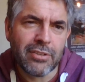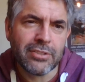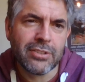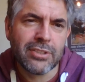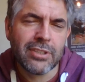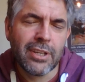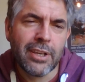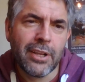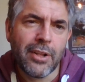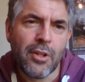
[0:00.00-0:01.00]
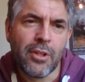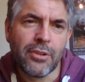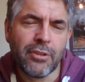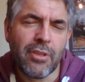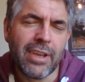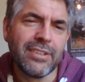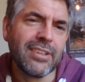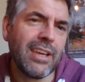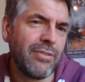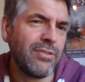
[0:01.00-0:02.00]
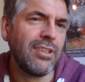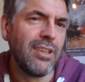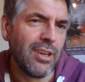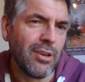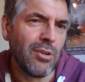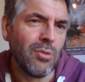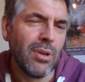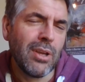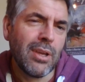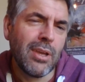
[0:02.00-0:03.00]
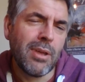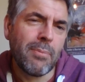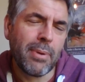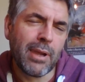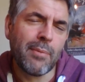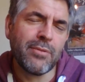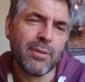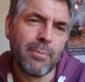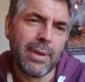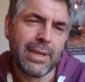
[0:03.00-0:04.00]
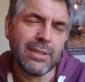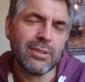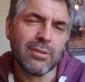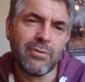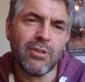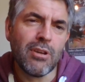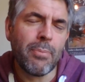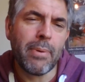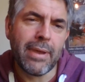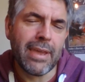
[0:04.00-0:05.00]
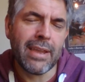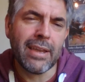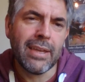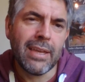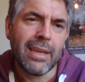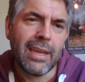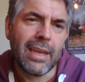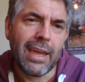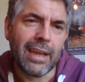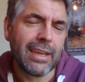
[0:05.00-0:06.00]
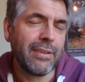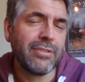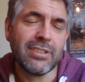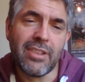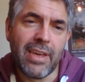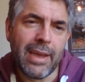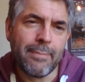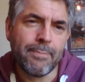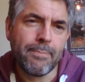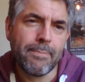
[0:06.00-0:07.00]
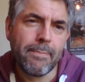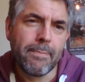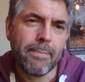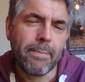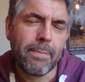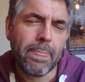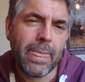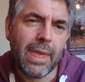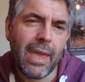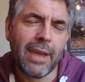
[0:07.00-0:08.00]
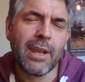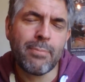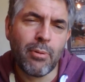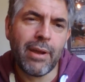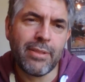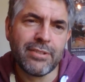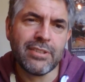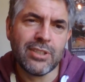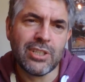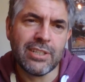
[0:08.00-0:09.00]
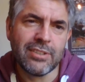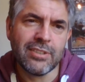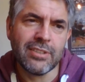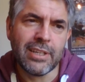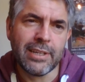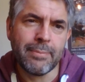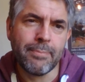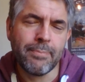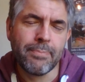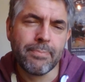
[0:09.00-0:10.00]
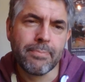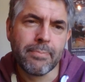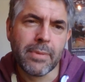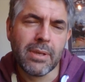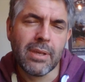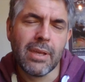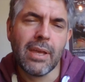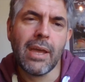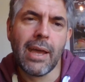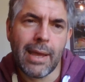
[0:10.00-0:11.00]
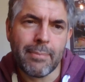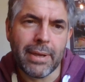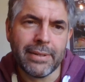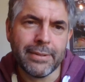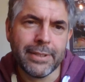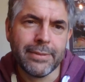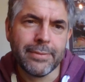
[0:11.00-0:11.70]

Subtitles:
others, so that his gift to you becomes a means of you being a gift to them. And I pray this in Jesus' name. Amen.